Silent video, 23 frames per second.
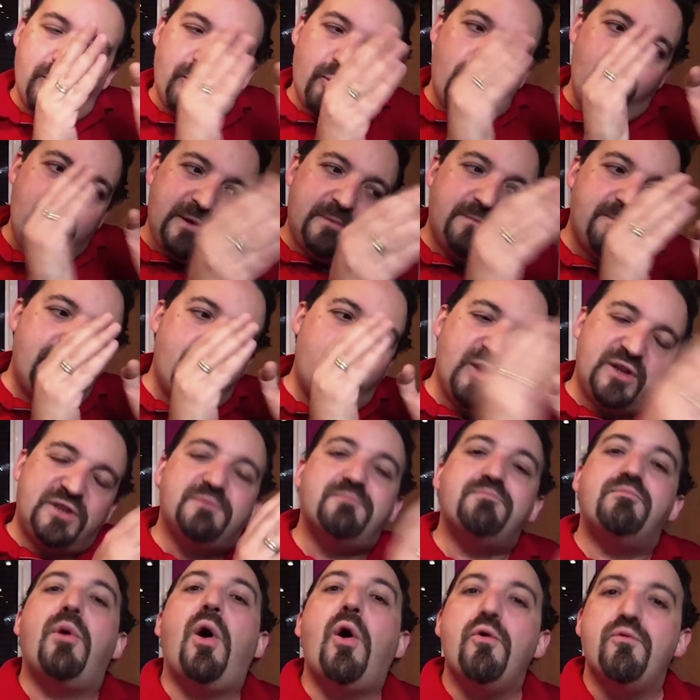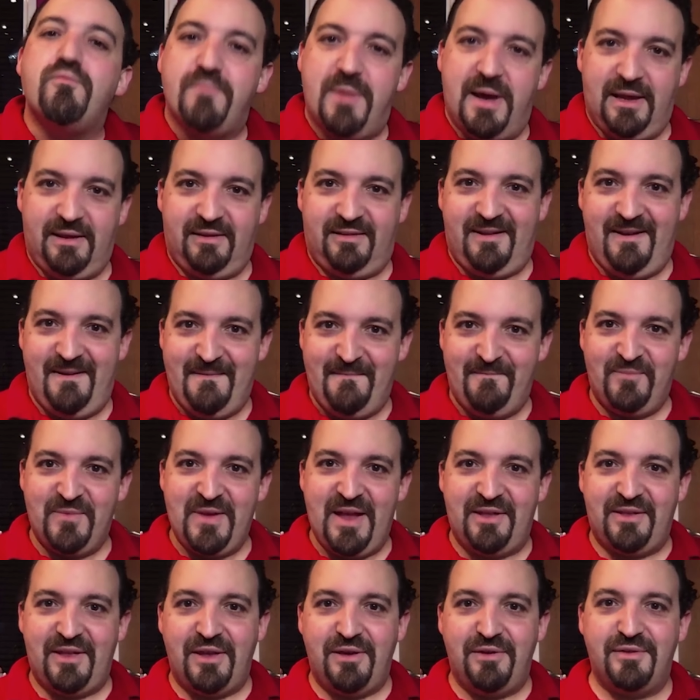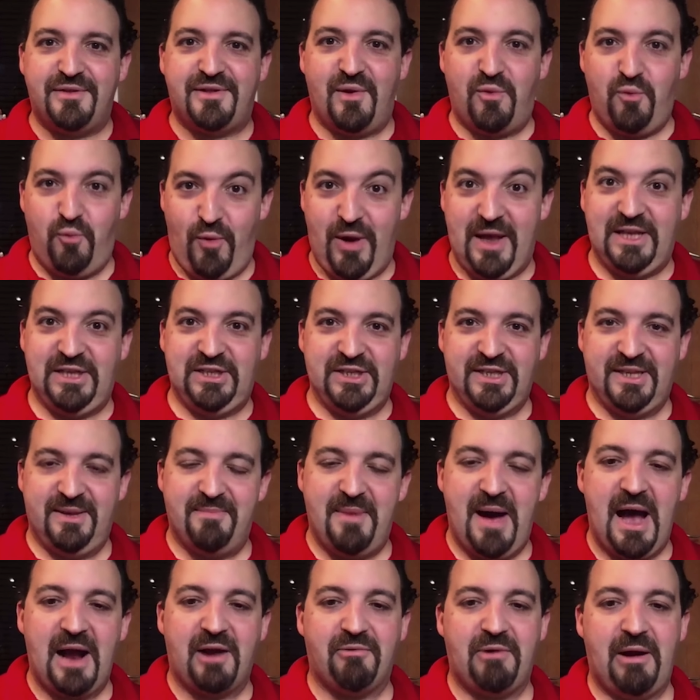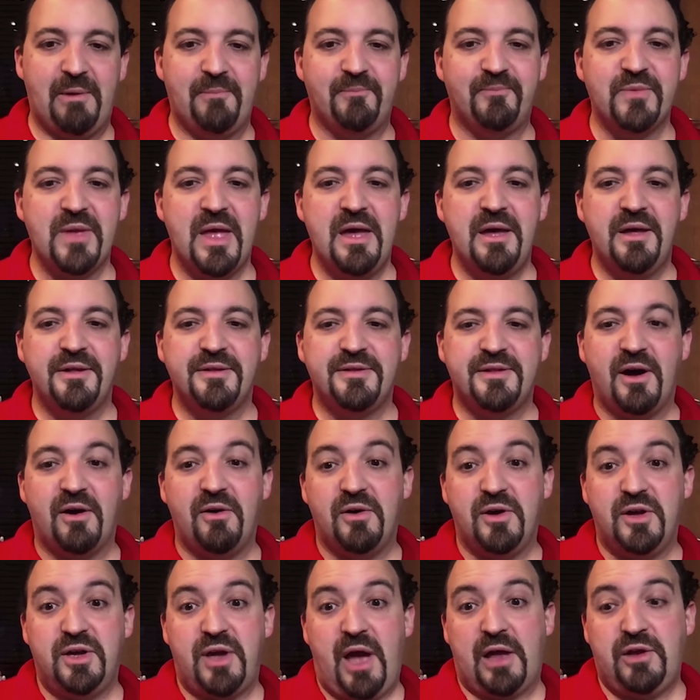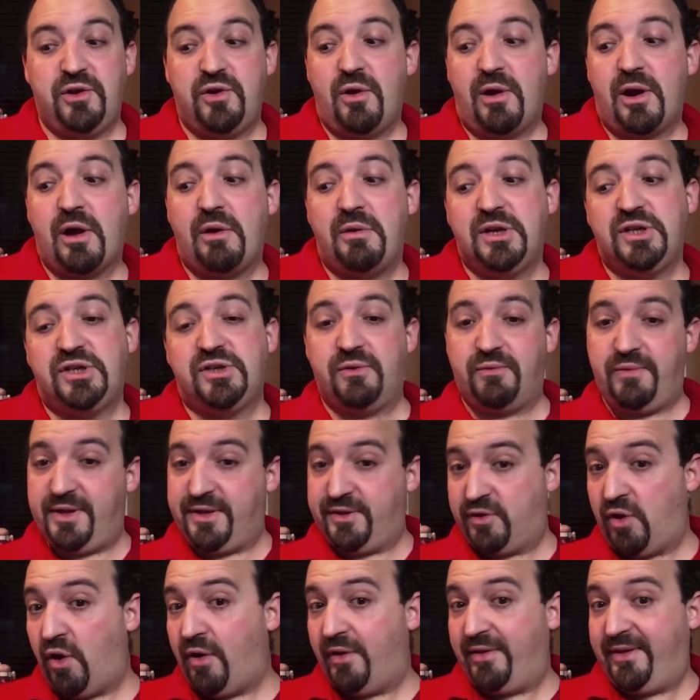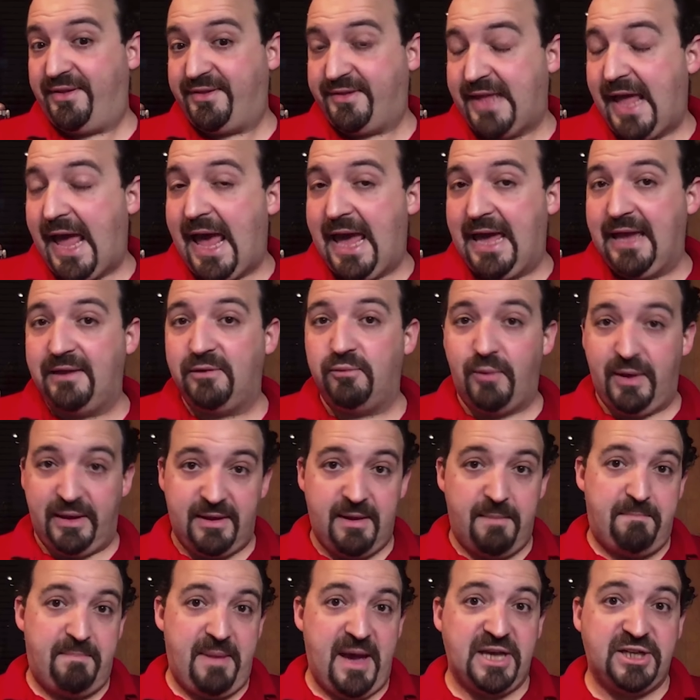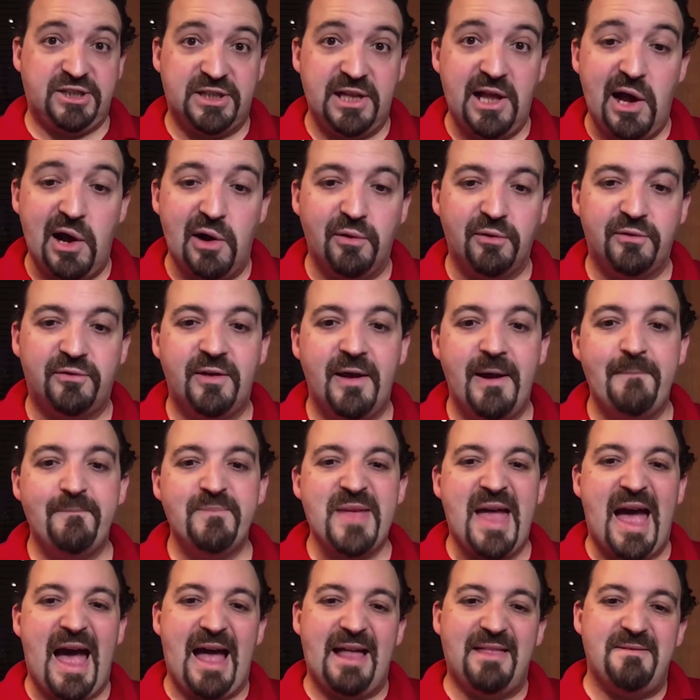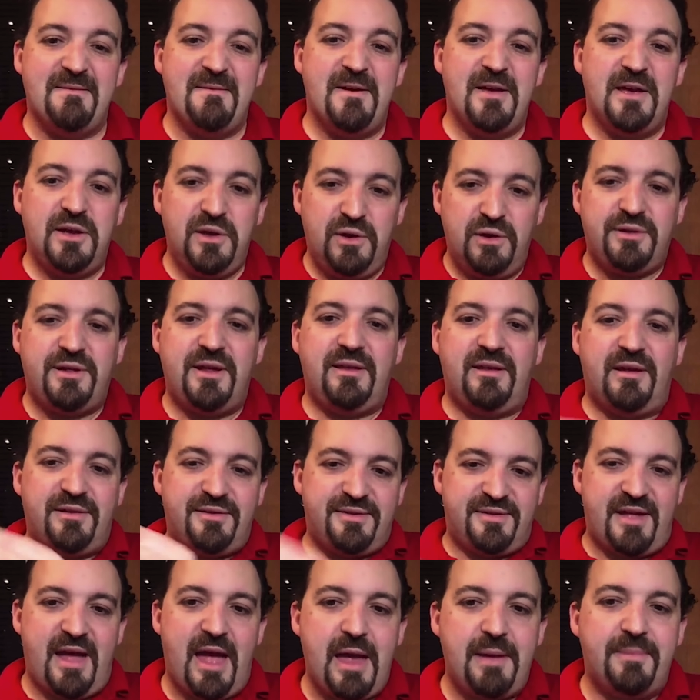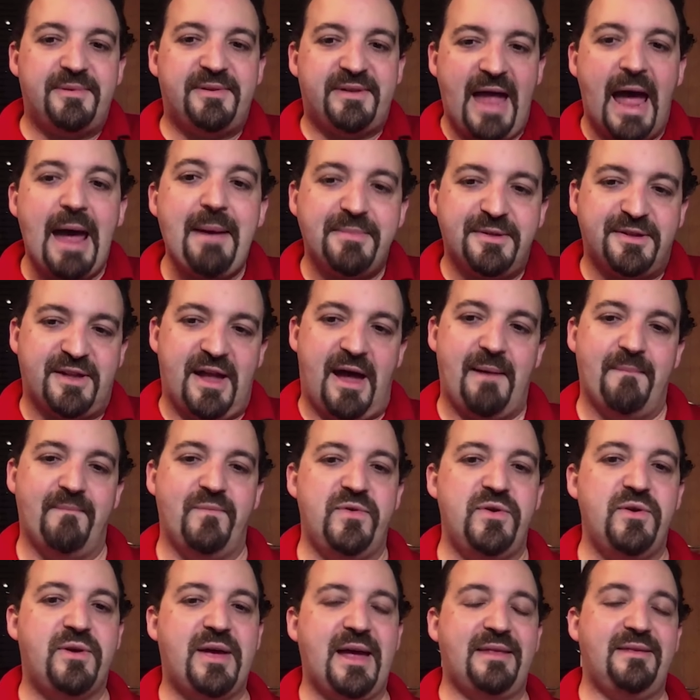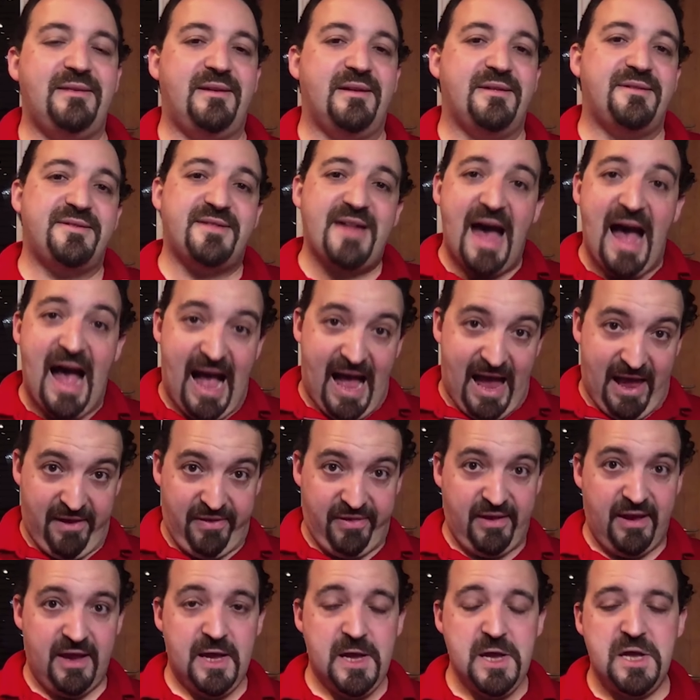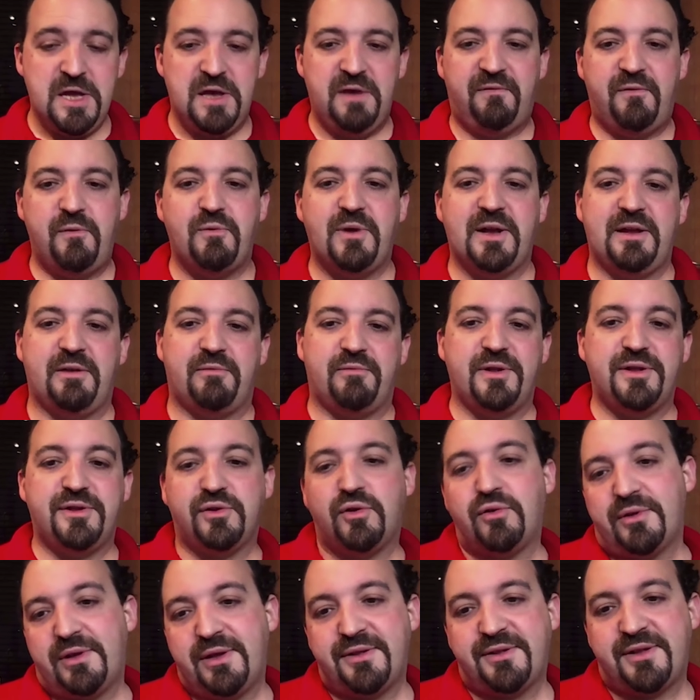which moment the user went to the background. So, and you are going to restore the state when the page loads, and using the saved timestamp, you can decide if you want to restore the